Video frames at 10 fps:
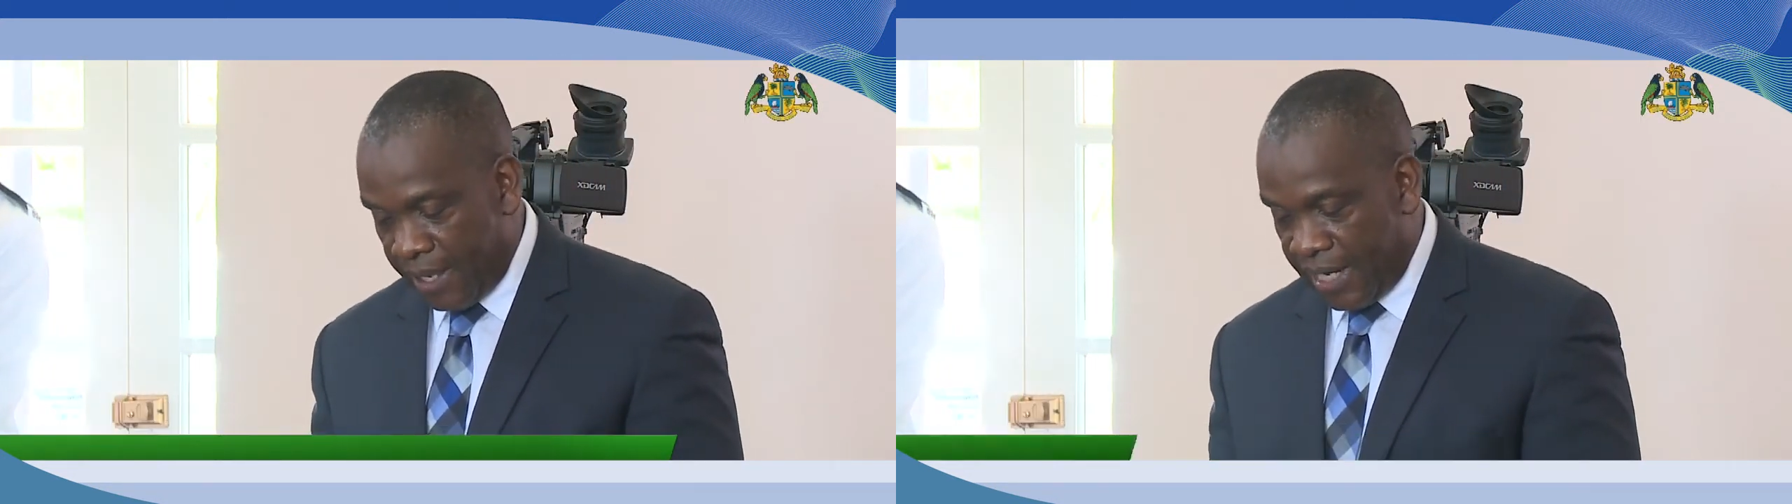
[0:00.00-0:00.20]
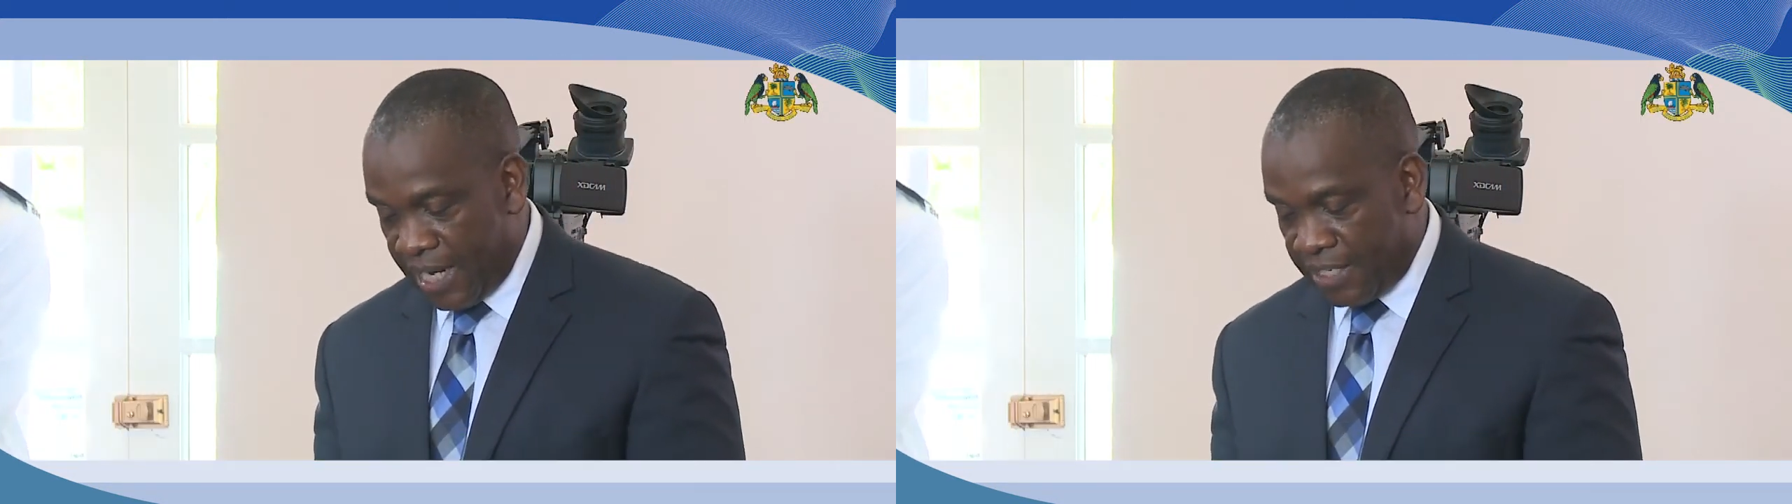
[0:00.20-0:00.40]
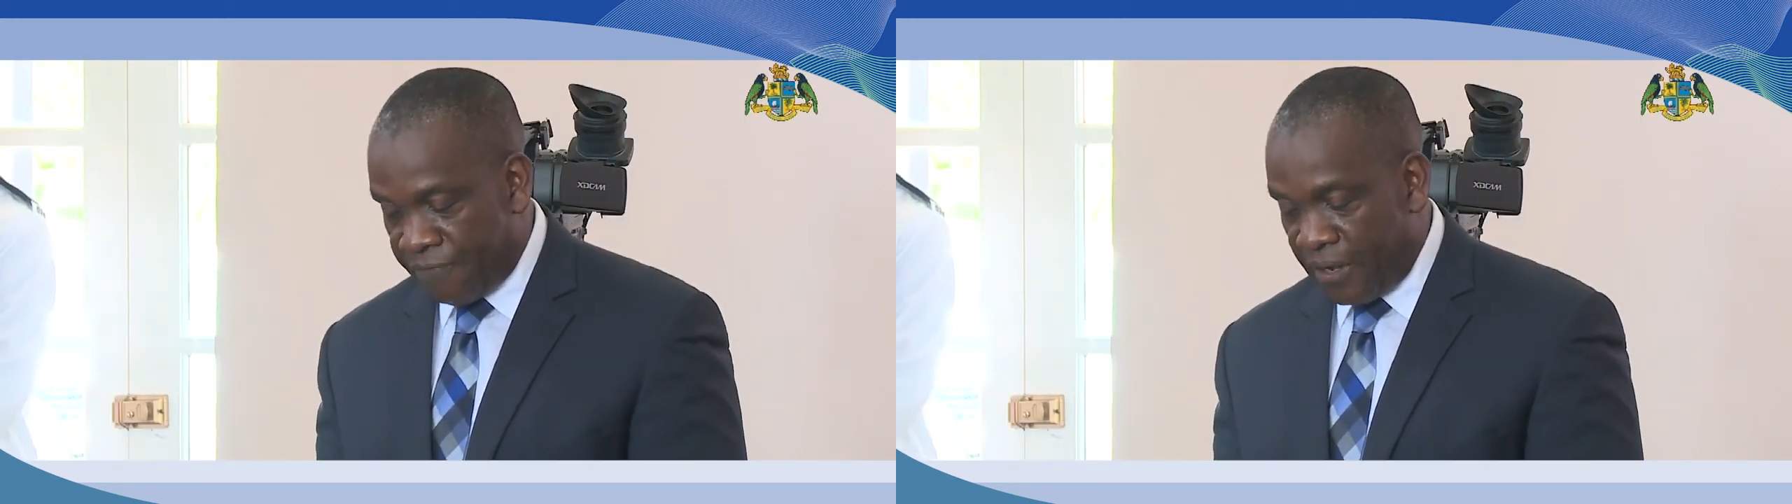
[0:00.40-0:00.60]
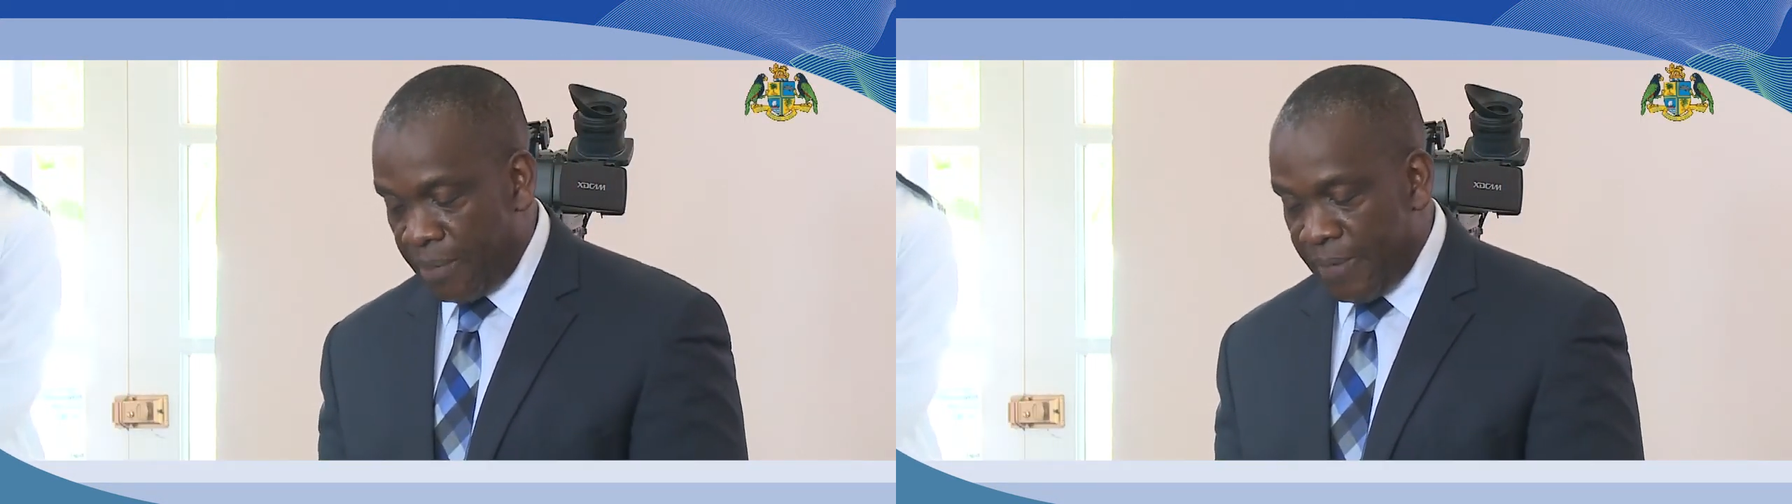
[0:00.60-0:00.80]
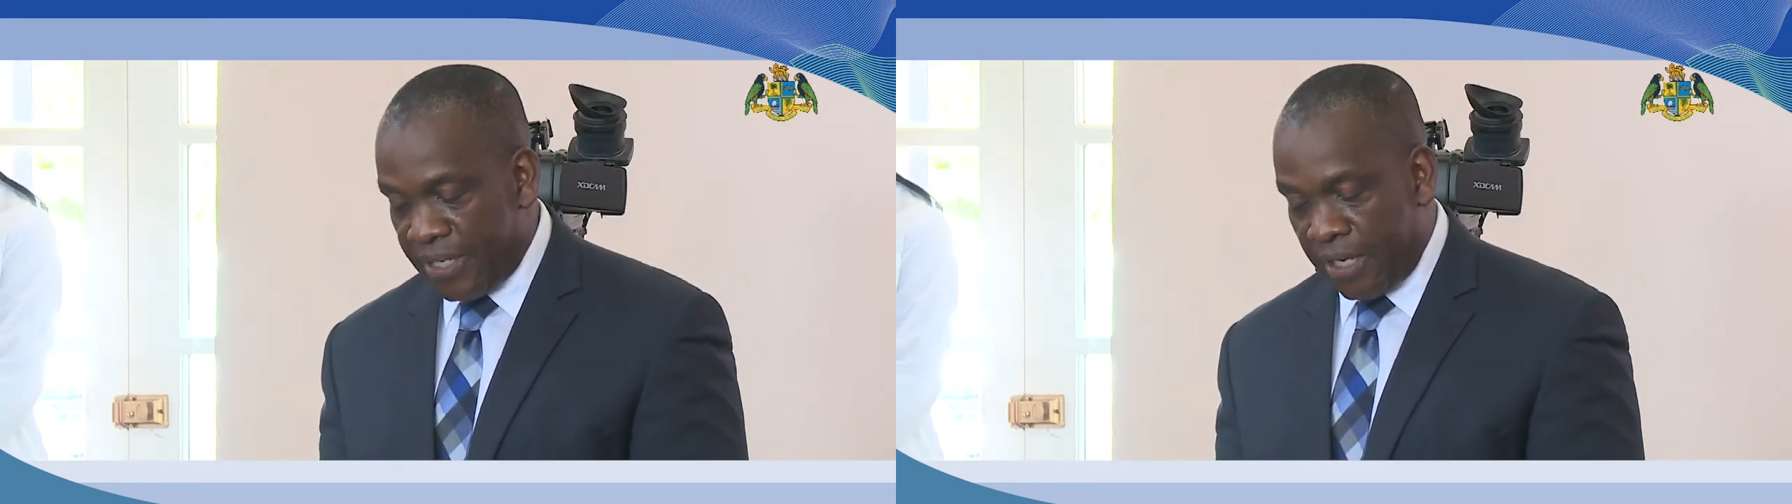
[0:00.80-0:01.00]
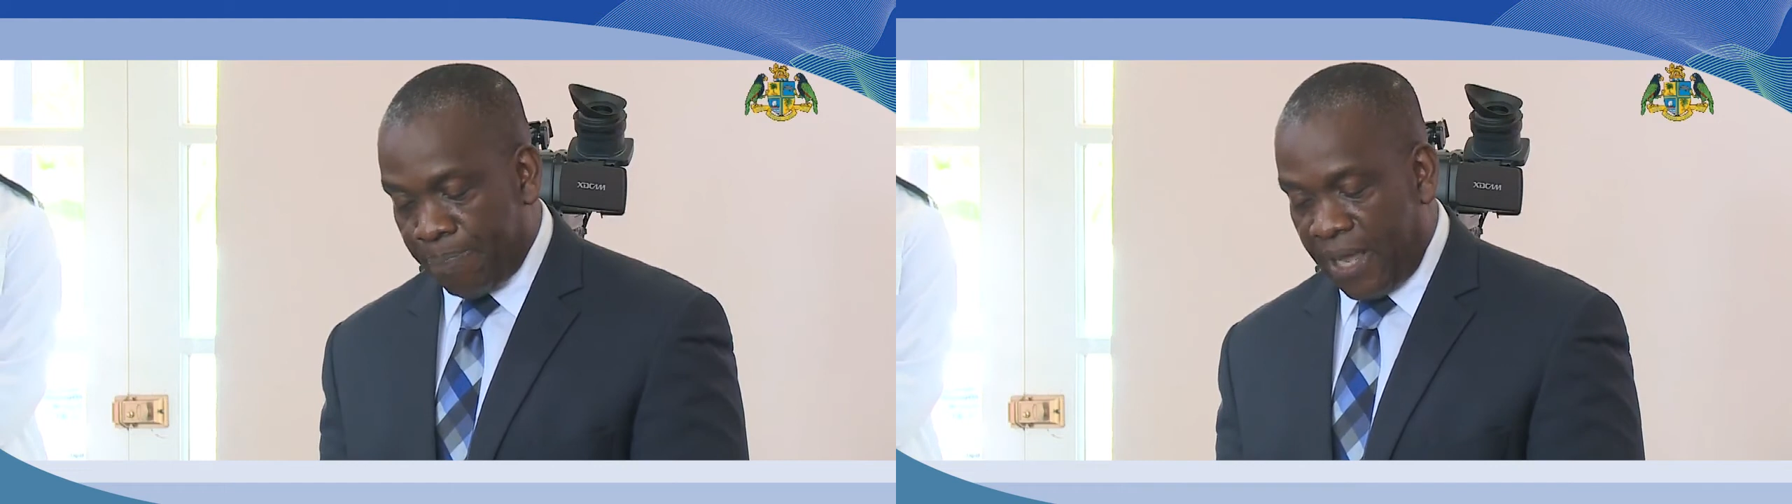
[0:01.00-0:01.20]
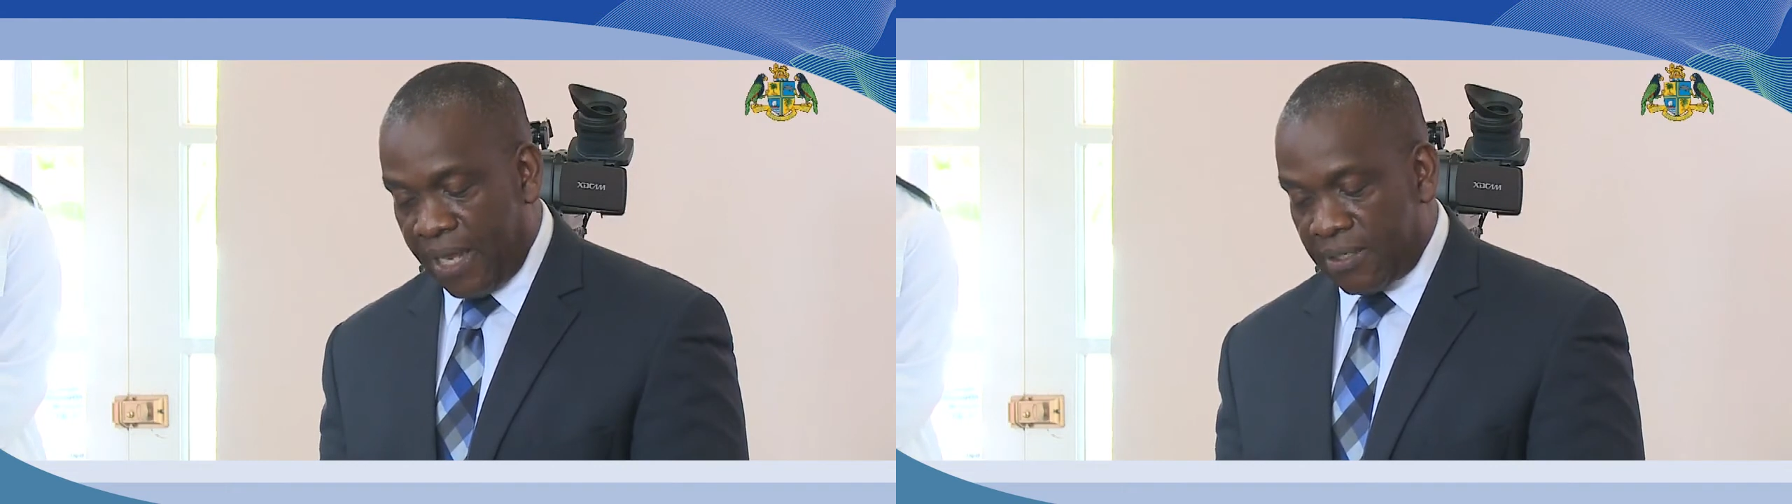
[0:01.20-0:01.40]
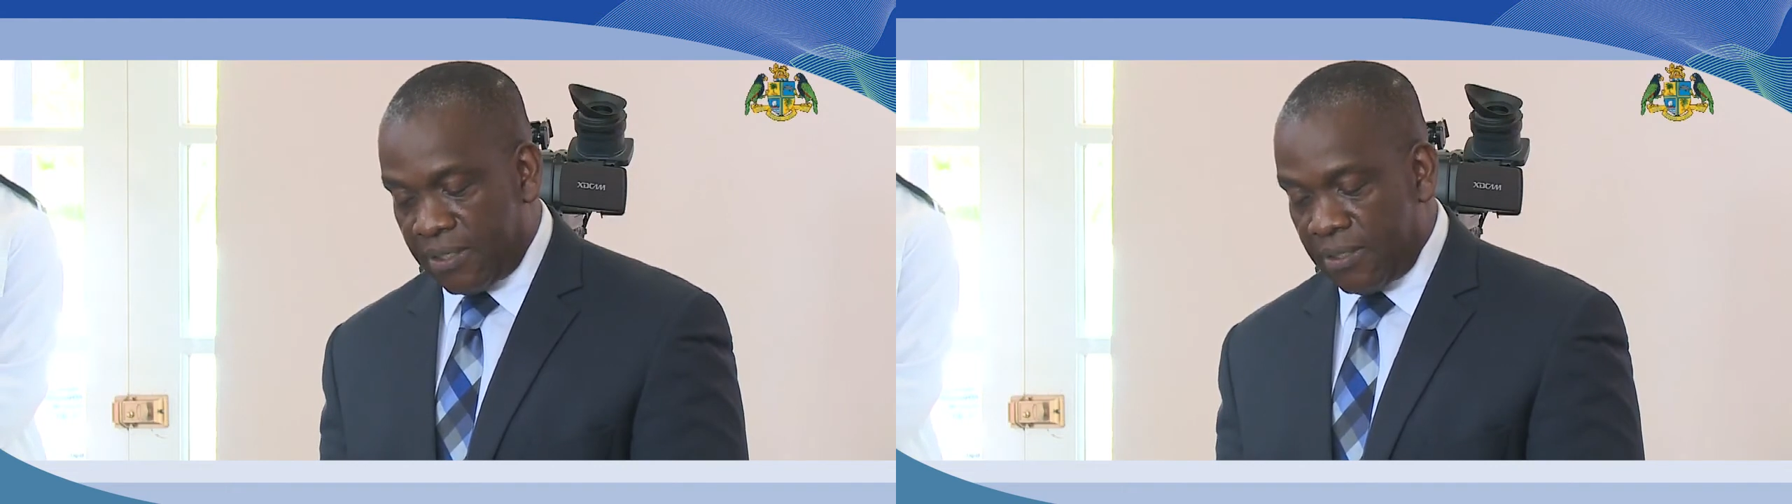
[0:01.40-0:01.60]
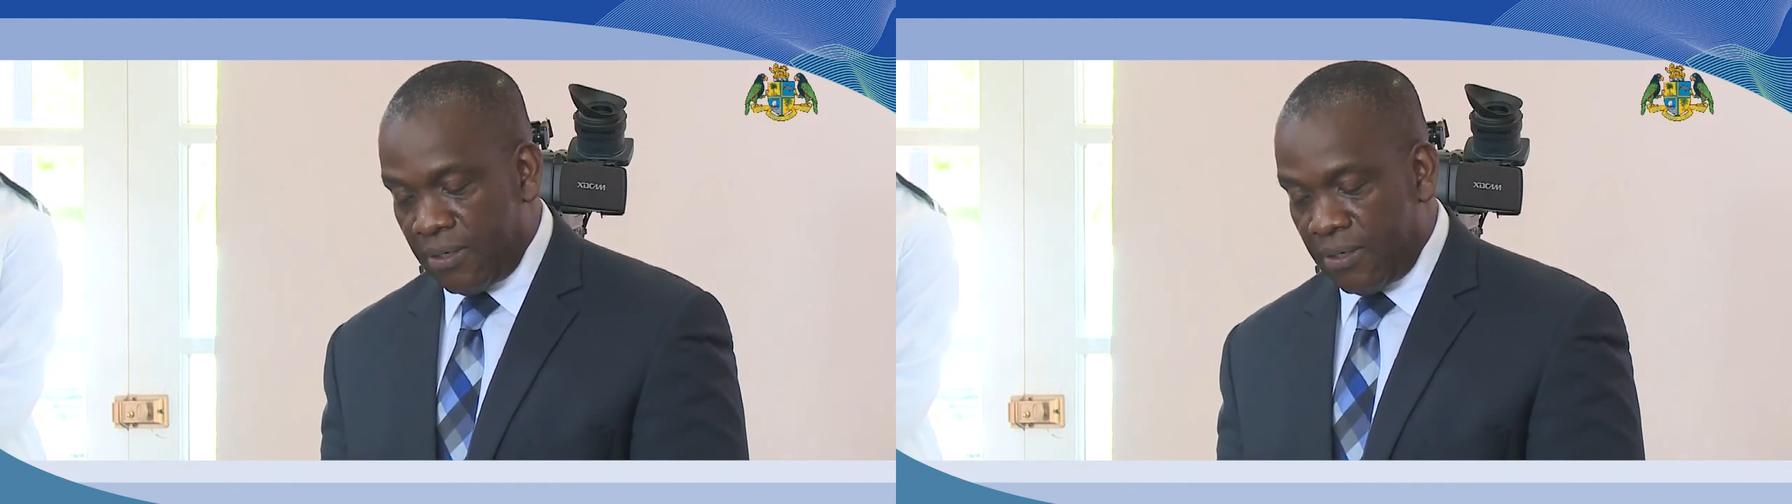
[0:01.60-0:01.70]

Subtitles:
and as a fundamental part